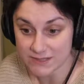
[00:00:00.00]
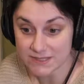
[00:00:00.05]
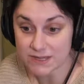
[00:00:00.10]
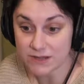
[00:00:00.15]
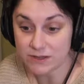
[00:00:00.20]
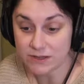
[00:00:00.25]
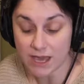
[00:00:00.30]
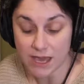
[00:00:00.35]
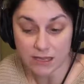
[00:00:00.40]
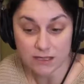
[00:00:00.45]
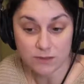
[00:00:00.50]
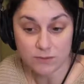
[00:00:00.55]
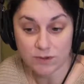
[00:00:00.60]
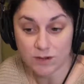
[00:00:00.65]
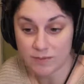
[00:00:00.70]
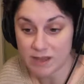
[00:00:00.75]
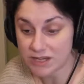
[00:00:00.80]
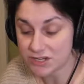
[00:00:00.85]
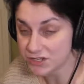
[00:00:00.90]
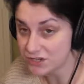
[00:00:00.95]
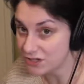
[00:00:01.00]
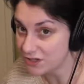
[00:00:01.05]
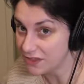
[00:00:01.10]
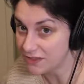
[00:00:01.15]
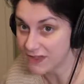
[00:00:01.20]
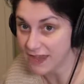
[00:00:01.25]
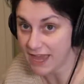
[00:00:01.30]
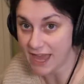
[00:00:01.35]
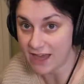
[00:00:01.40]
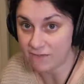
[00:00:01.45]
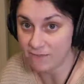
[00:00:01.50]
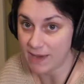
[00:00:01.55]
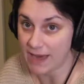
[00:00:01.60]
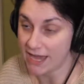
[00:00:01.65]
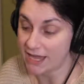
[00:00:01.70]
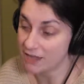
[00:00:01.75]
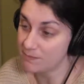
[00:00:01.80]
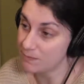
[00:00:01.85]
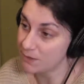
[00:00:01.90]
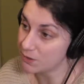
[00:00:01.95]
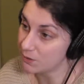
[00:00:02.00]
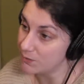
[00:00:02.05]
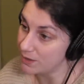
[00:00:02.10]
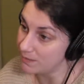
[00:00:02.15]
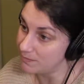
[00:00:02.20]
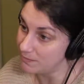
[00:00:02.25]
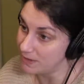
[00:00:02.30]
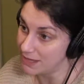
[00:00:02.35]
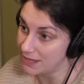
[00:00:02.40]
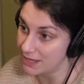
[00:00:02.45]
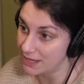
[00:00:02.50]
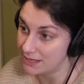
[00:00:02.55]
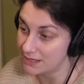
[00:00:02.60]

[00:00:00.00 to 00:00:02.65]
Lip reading: So yeah, you want to make sure that they have backup equipment.